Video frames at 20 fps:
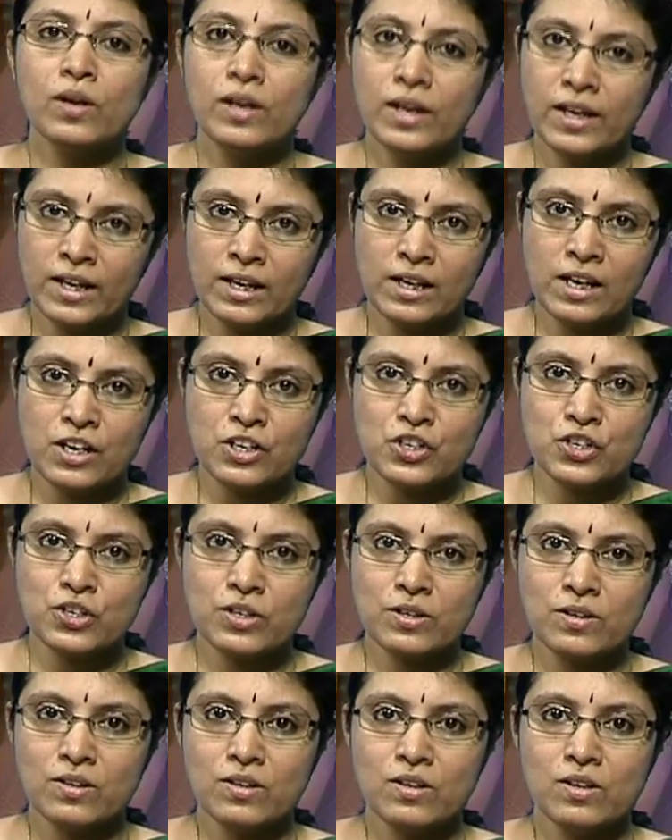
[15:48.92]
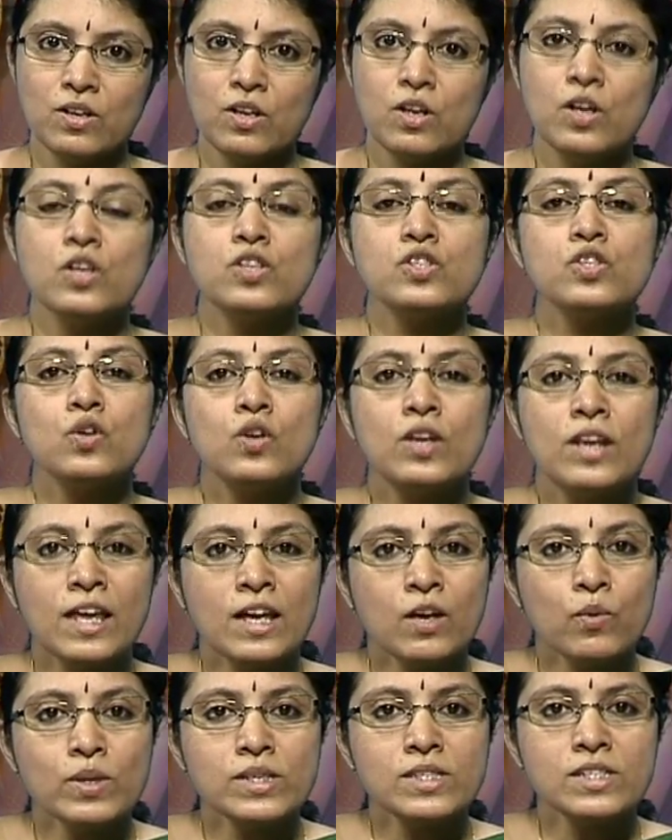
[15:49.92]
English. So,
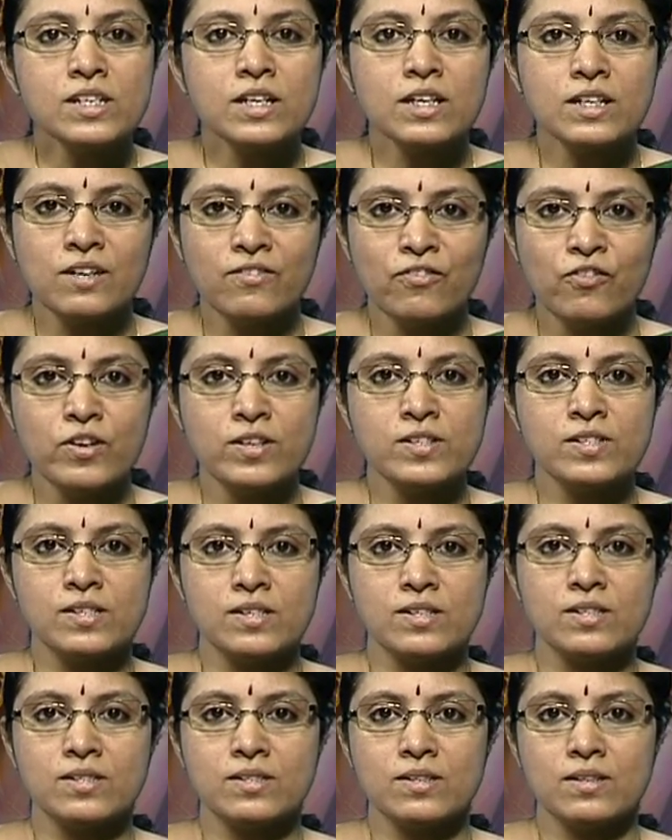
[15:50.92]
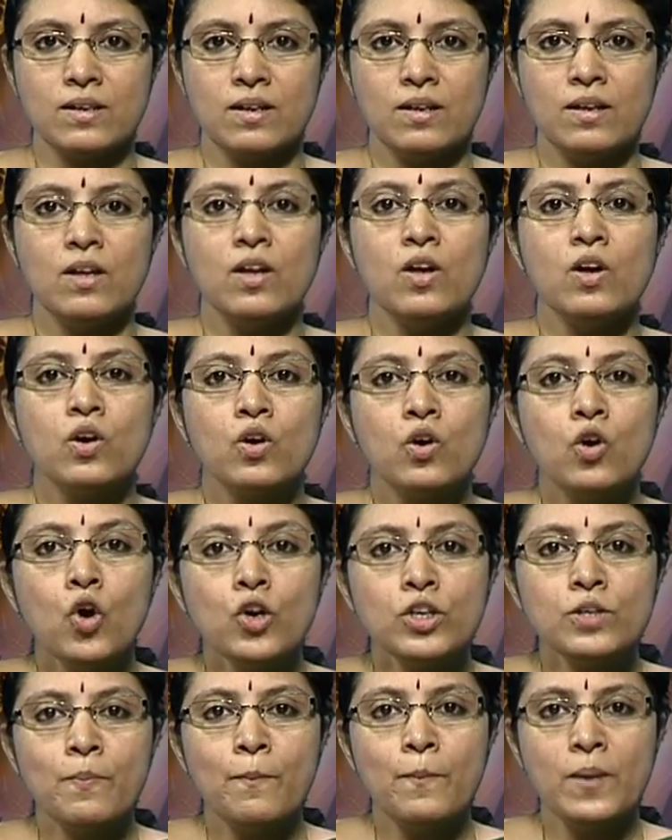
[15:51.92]
linguistic differences
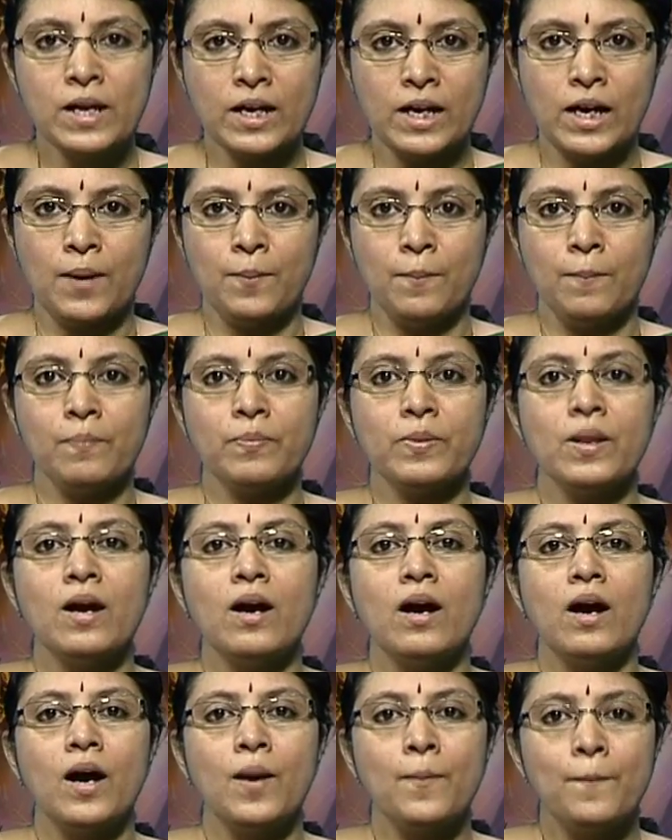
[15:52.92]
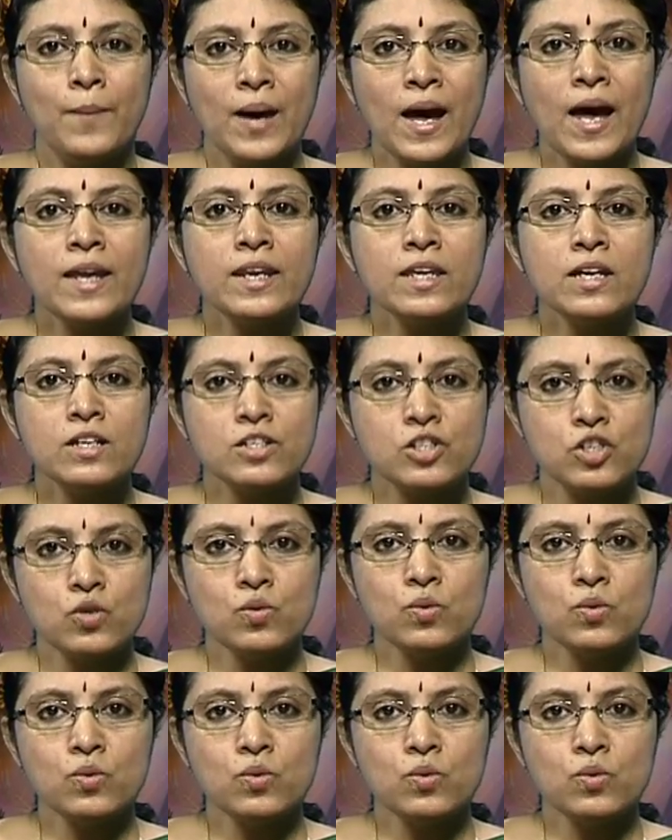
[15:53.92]
could become a barrier to